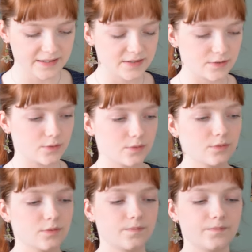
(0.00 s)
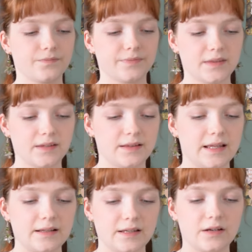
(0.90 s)
So
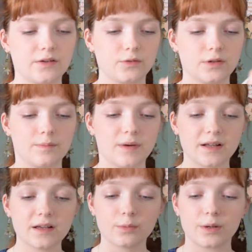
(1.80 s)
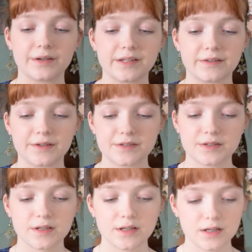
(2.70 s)
then here on the body, where there is
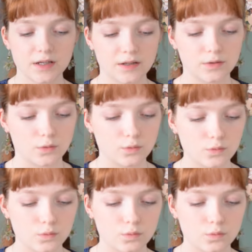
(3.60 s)
no